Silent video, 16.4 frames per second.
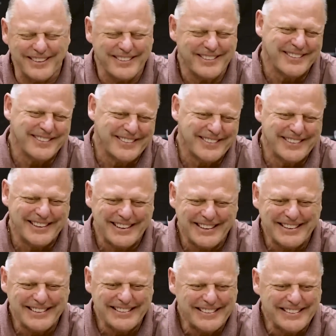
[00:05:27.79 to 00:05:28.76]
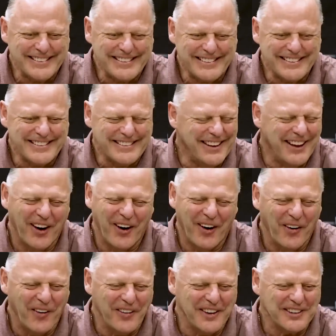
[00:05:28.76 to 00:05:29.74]
I, I assume not. But. No,
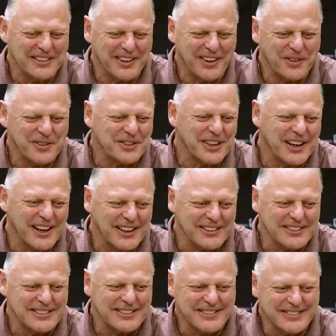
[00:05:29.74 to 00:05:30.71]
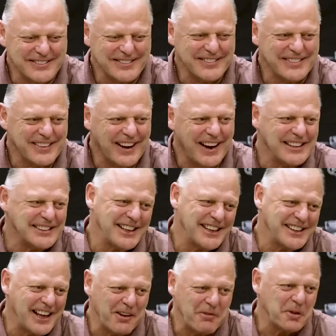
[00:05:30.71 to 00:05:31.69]
there's no chance. I
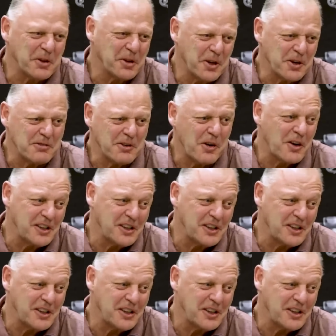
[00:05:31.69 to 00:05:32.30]
said that with good joke